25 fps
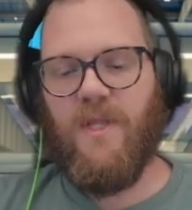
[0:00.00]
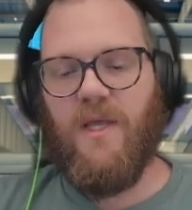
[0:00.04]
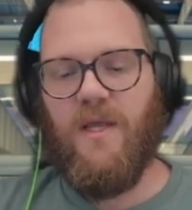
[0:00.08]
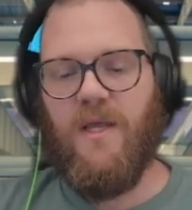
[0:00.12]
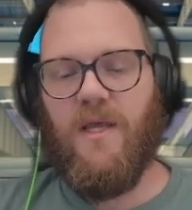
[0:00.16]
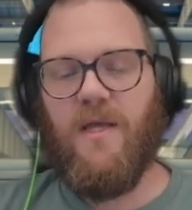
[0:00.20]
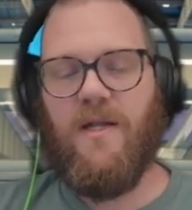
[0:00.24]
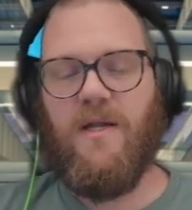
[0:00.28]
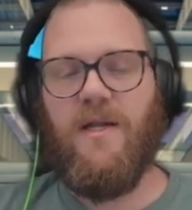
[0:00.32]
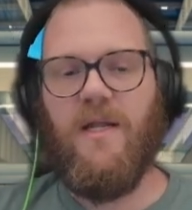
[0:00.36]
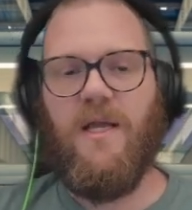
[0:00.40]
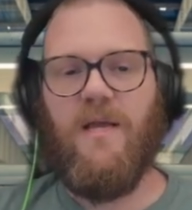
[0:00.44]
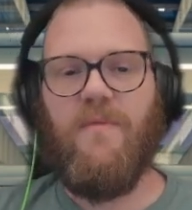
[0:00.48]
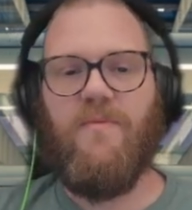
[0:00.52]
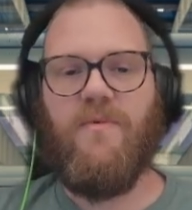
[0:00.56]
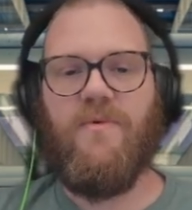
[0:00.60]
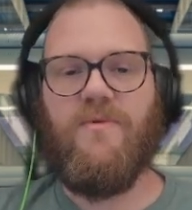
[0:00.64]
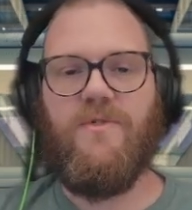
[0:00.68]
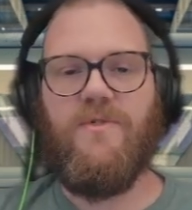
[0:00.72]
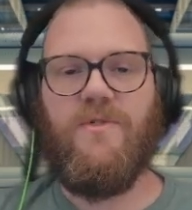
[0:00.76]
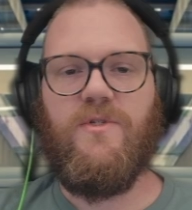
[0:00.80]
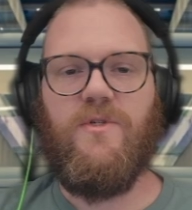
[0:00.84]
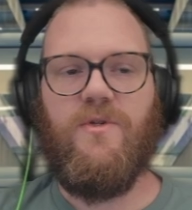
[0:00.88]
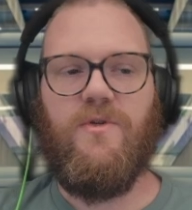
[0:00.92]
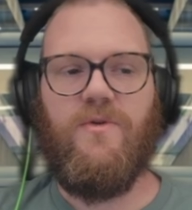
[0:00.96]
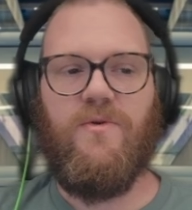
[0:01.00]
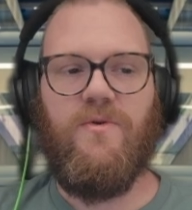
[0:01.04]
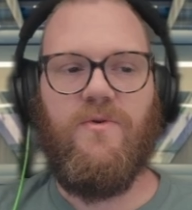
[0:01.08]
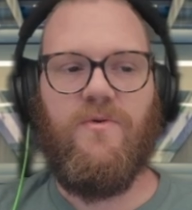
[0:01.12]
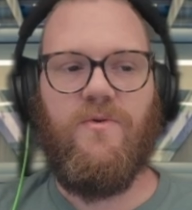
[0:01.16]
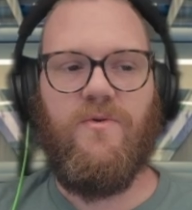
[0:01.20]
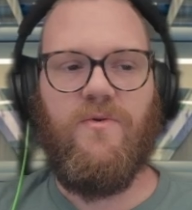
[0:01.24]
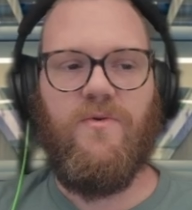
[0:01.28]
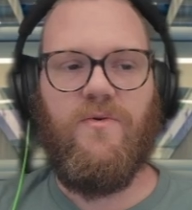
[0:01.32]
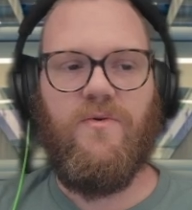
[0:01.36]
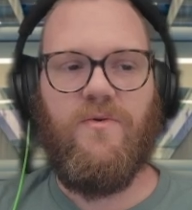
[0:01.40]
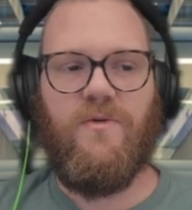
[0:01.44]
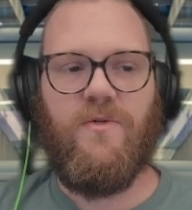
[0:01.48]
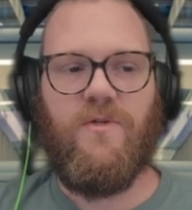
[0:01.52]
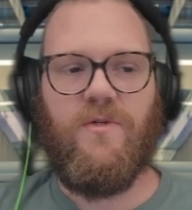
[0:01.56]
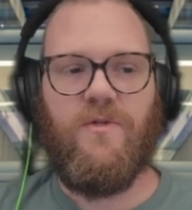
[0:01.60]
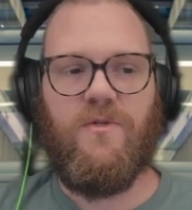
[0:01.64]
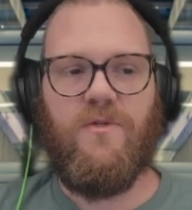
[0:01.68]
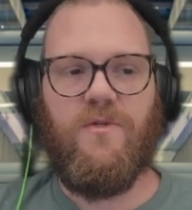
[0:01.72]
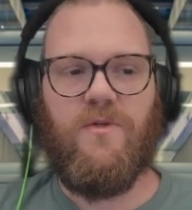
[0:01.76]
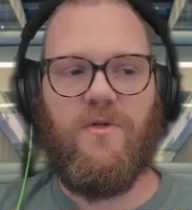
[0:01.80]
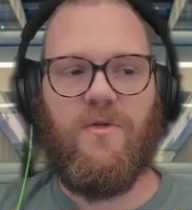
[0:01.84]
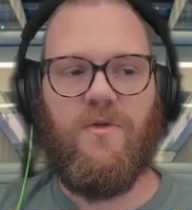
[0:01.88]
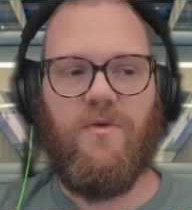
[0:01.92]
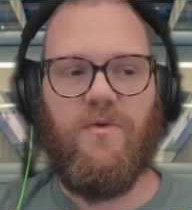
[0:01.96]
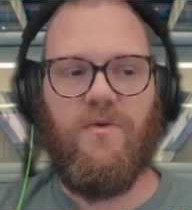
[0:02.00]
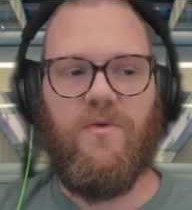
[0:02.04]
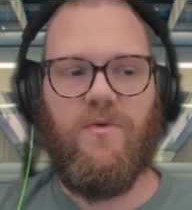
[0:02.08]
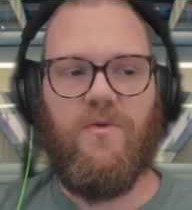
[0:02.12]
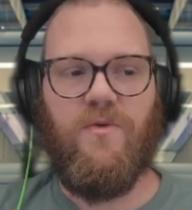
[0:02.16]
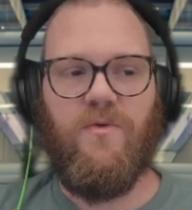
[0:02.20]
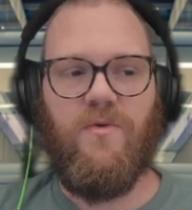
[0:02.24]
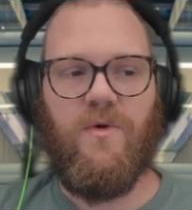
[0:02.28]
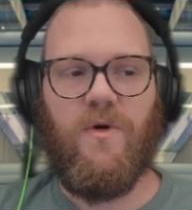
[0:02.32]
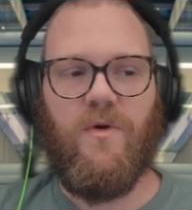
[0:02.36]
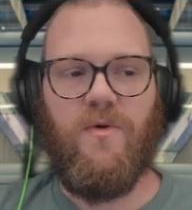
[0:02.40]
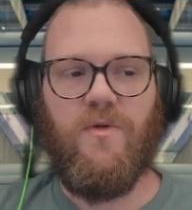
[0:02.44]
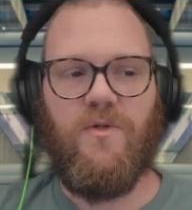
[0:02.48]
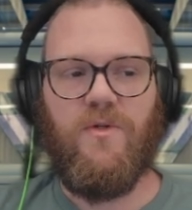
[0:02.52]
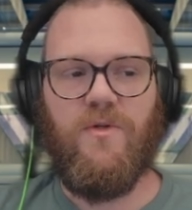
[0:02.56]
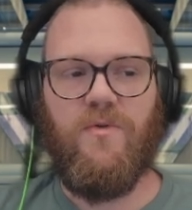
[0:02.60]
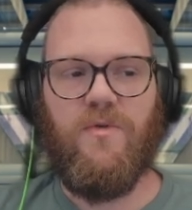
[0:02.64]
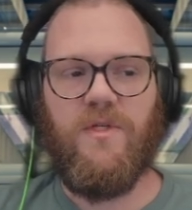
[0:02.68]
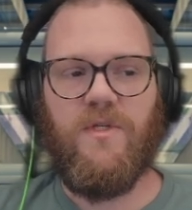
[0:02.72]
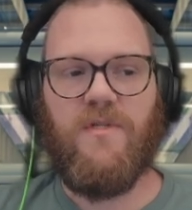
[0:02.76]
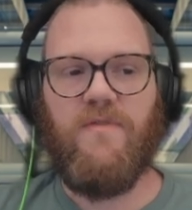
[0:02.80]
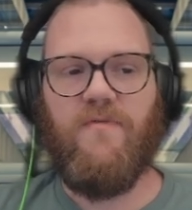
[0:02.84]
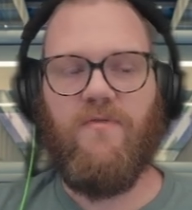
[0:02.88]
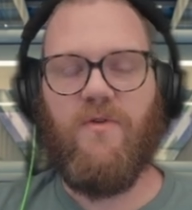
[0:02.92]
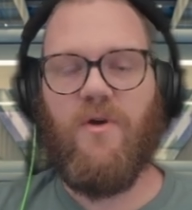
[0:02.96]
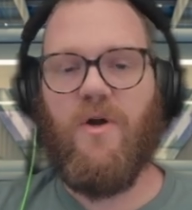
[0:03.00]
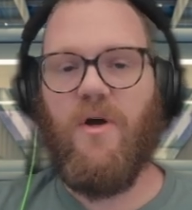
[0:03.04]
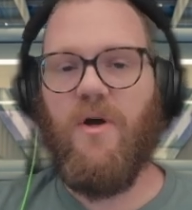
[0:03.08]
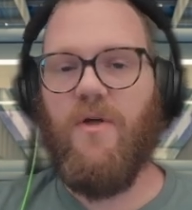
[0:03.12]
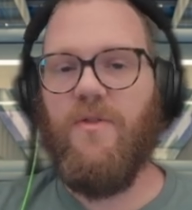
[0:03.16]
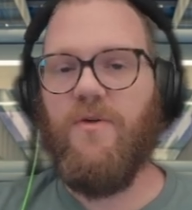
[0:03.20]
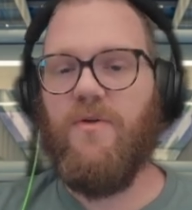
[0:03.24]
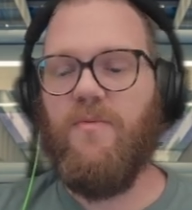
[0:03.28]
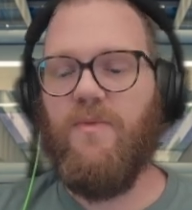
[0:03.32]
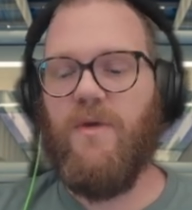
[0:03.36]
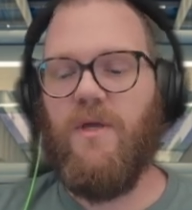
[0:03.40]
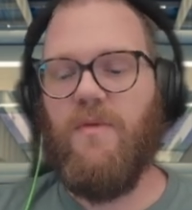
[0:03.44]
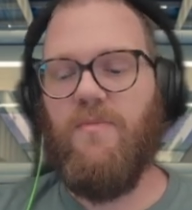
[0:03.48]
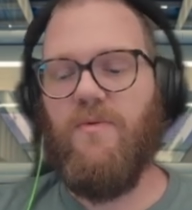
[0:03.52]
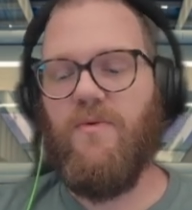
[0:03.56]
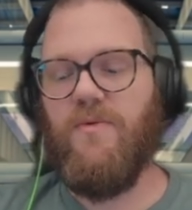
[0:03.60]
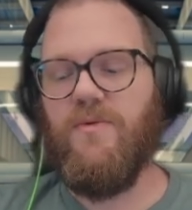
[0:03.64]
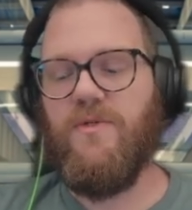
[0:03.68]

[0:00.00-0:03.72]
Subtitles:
It enables you to do this for other people.